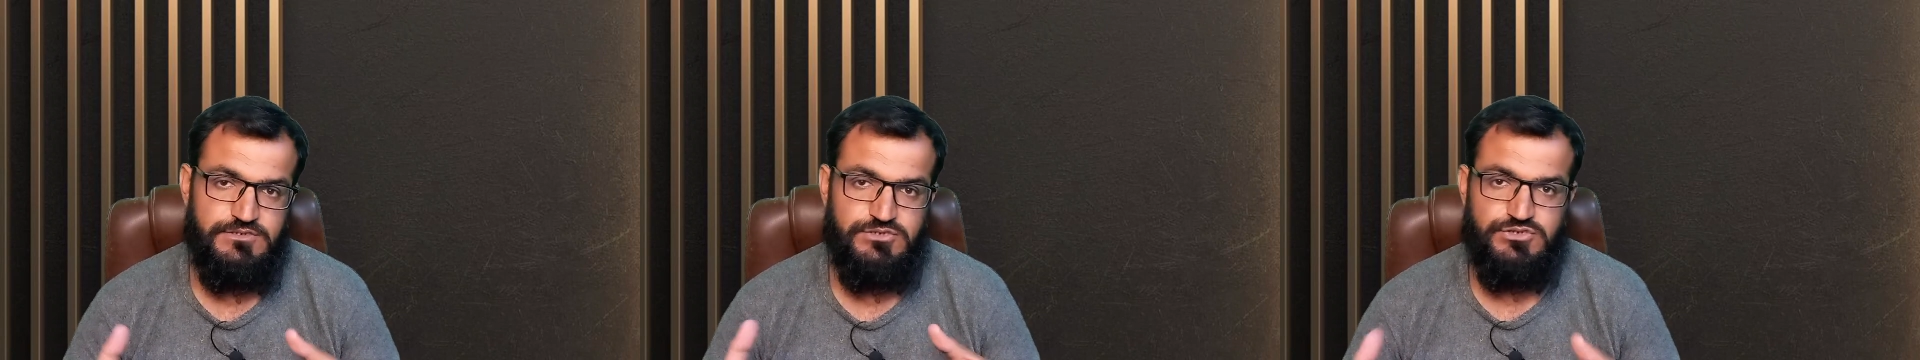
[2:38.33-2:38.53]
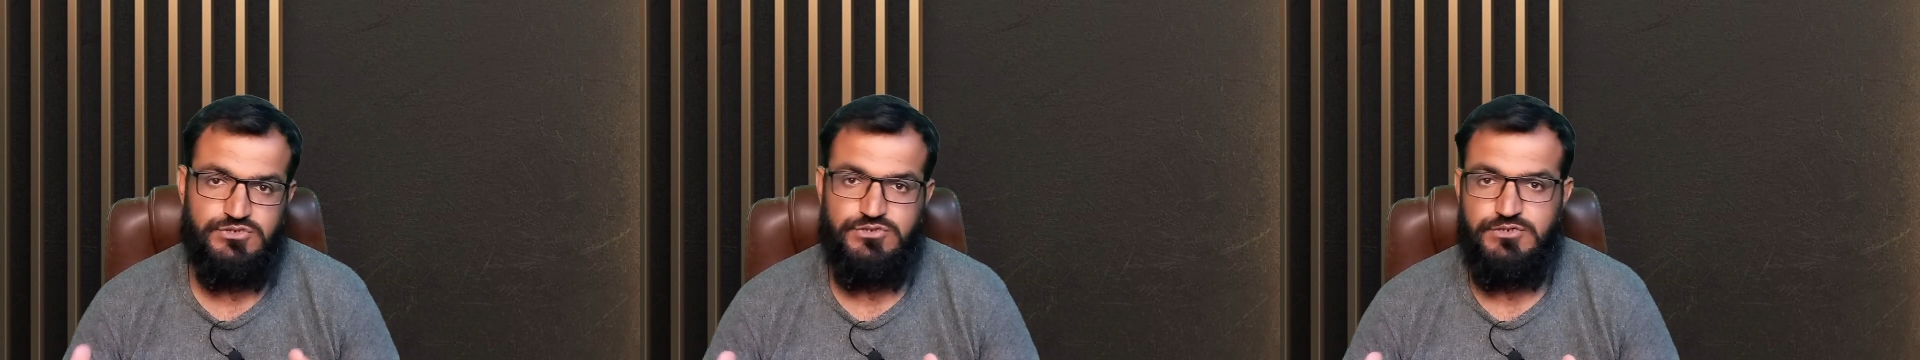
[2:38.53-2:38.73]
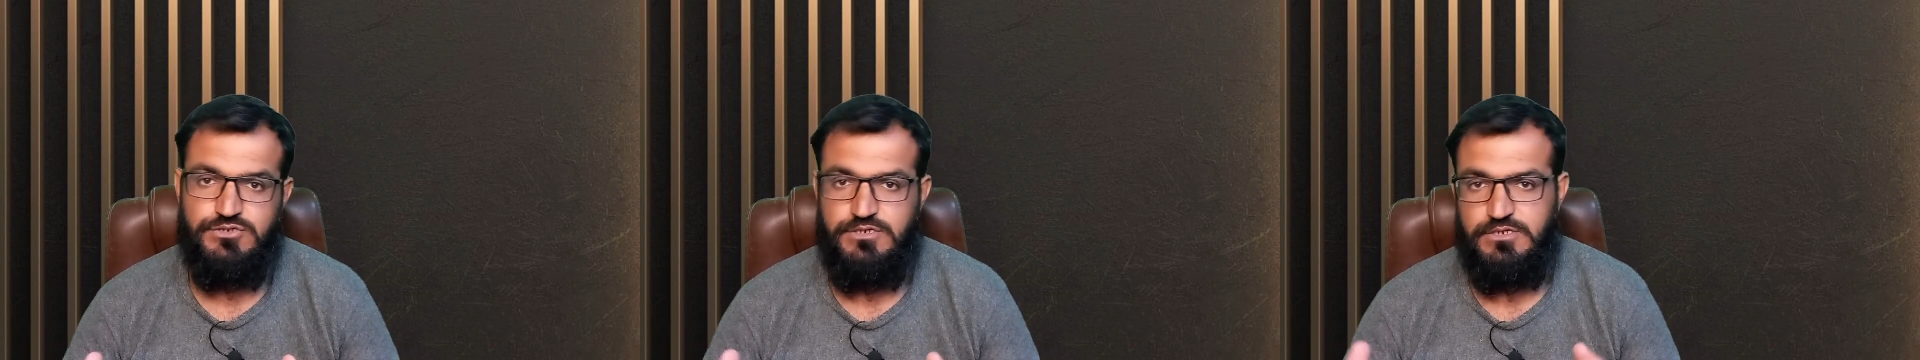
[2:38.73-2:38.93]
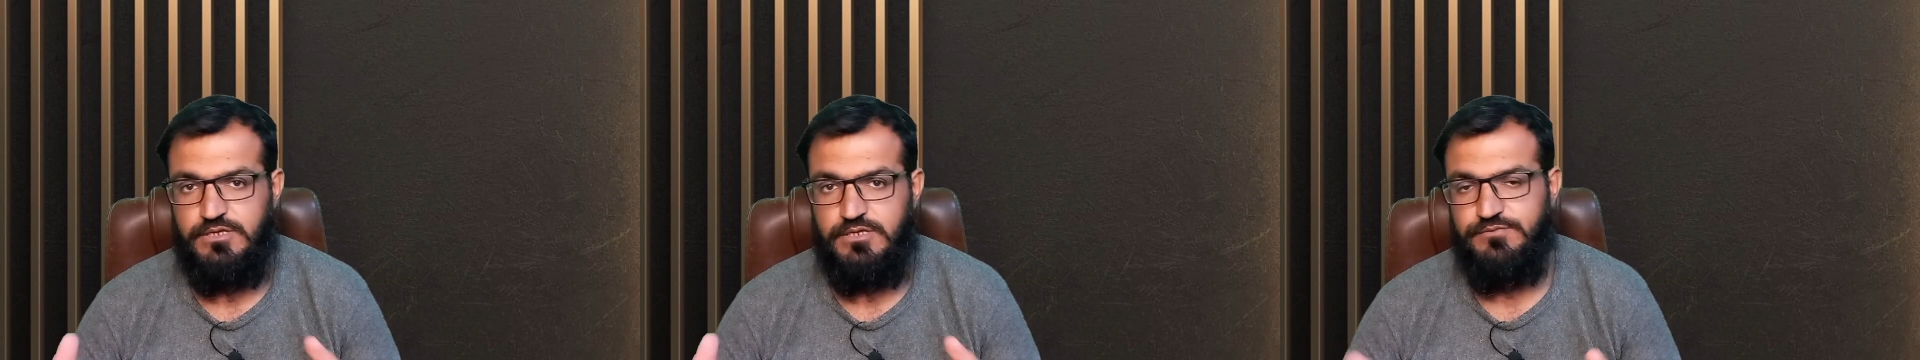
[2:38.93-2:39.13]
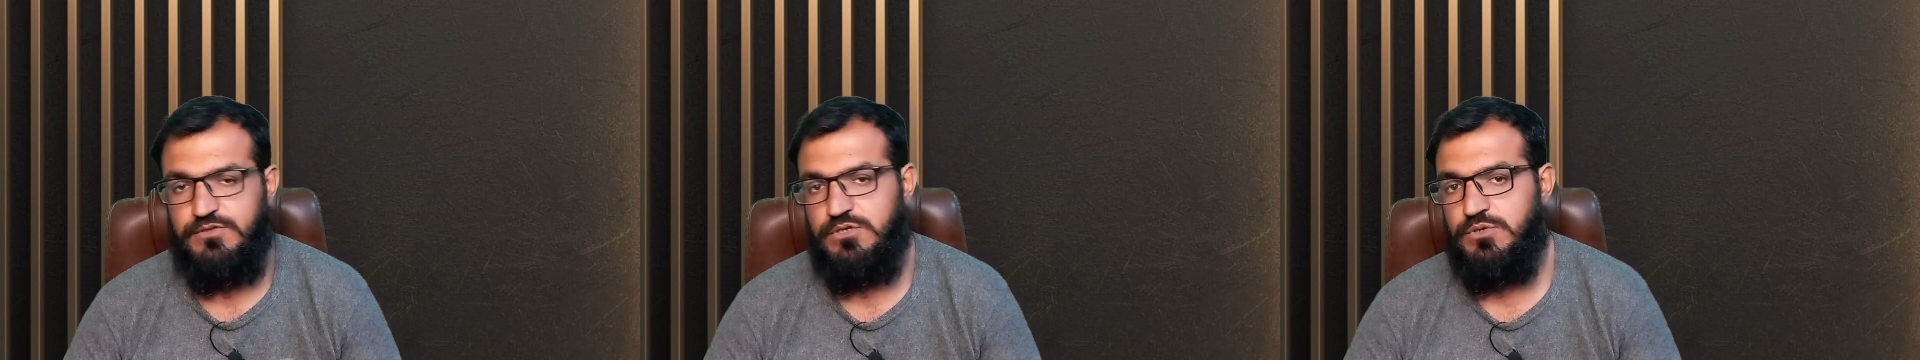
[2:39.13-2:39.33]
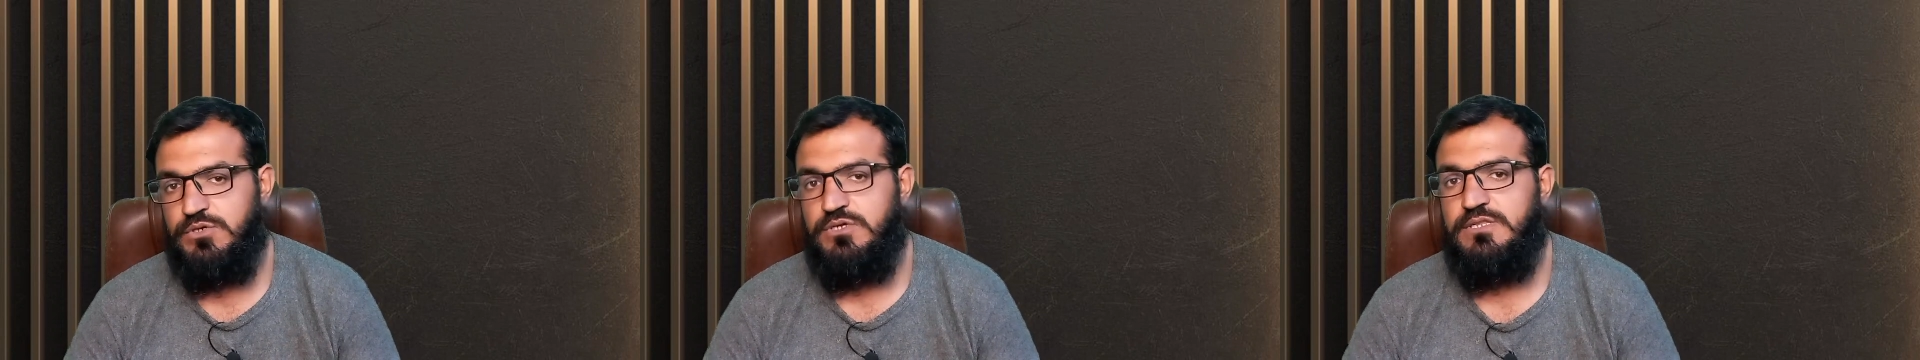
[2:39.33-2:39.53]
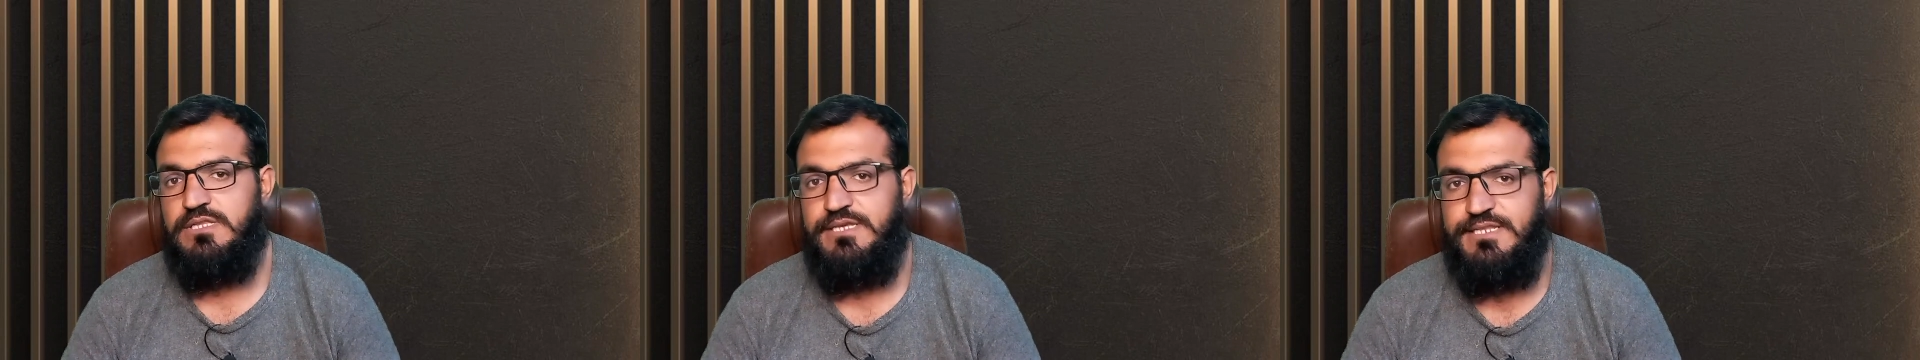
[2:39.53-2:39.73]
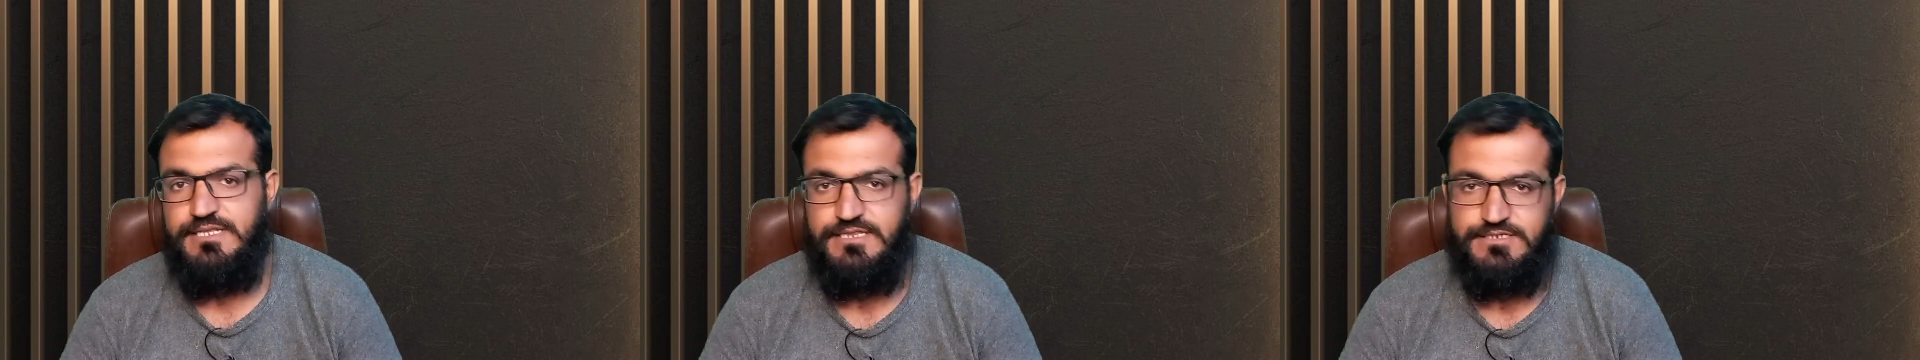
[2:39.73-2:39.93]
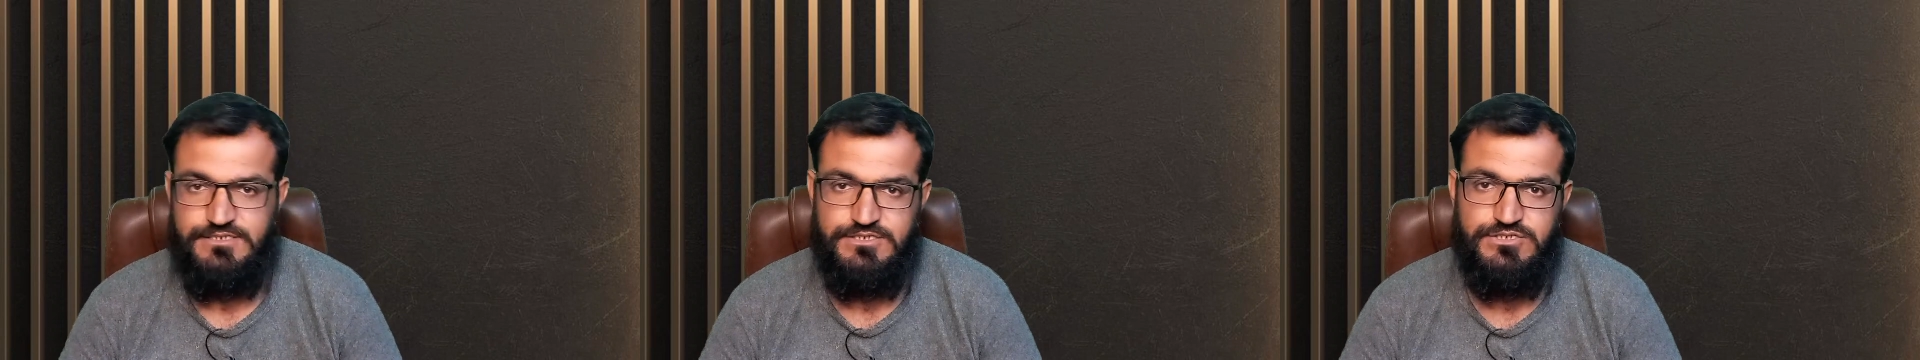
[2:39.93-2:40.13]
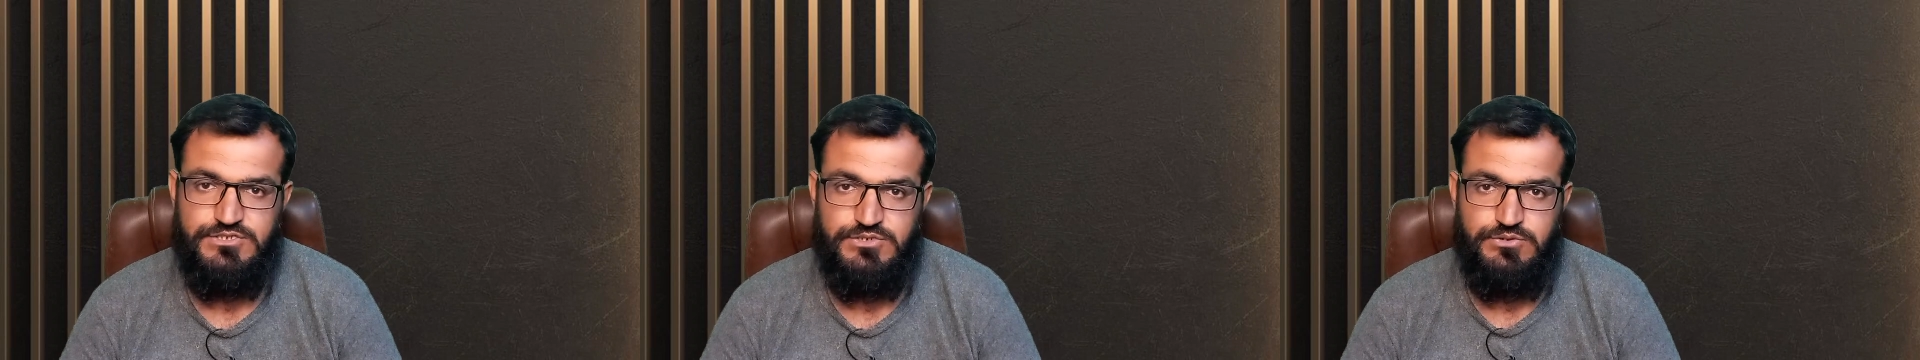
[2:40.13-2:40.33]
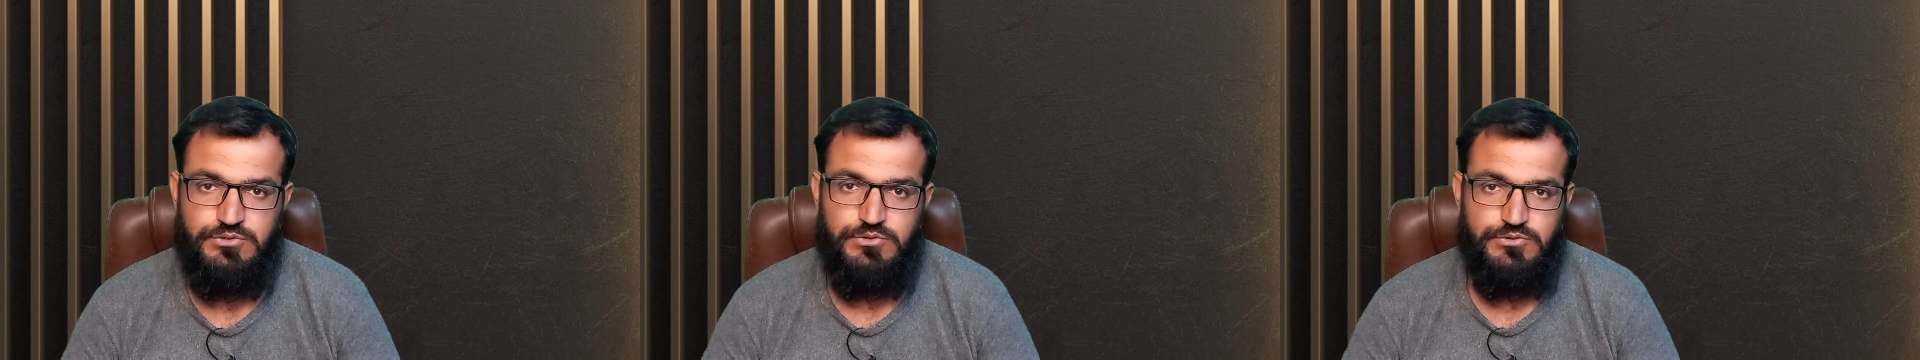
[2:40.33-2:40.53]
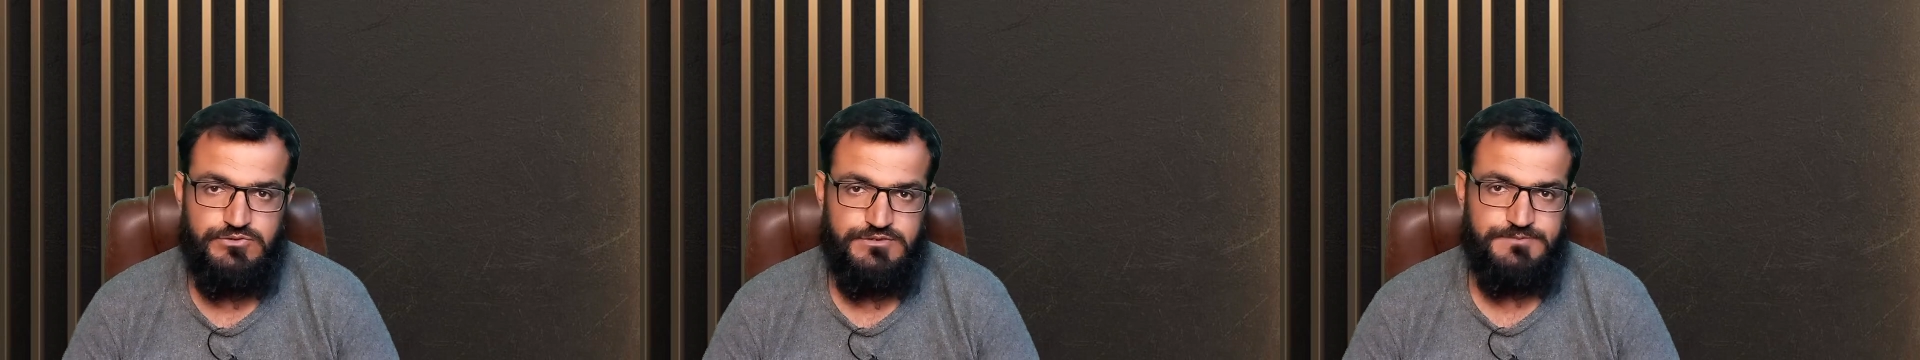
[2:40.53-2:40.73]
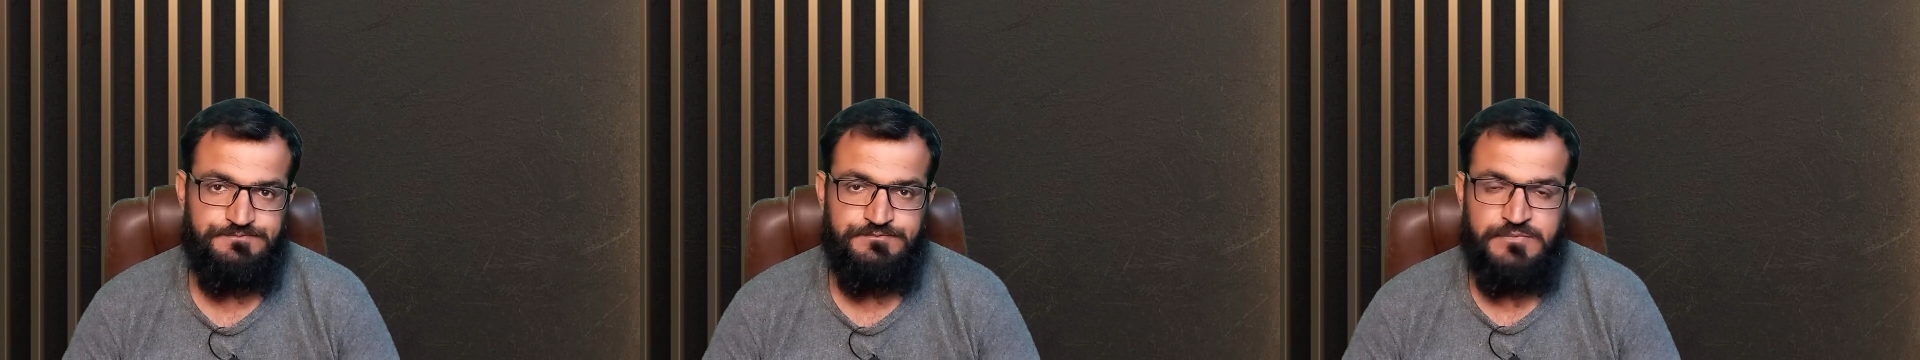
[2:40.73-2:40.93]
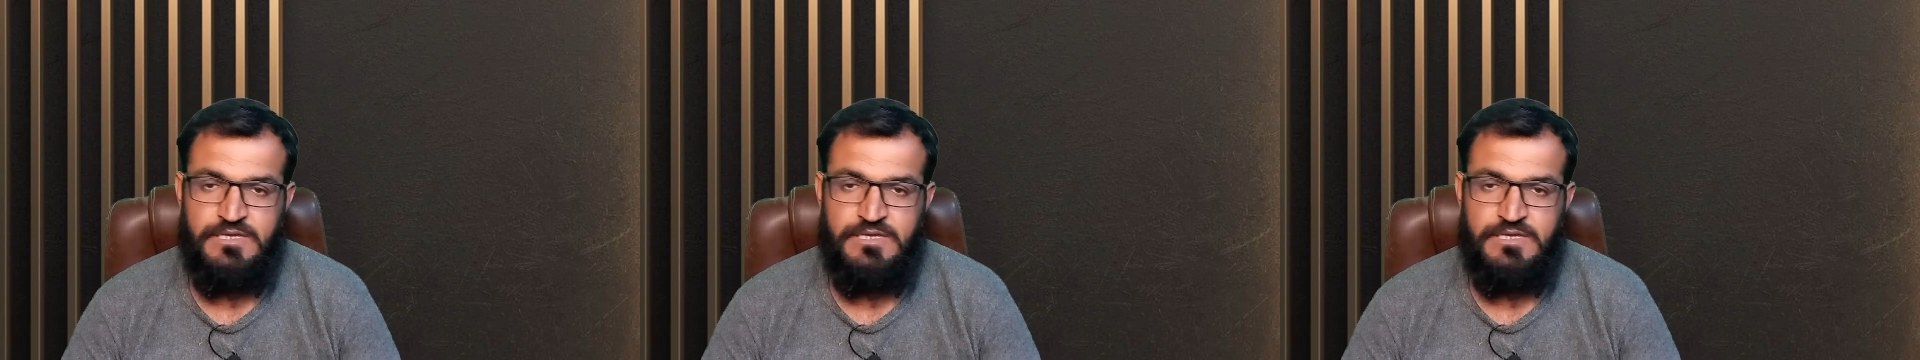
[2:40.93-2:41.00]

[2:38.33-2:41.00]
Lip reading: tutorial of the Google Analytics course,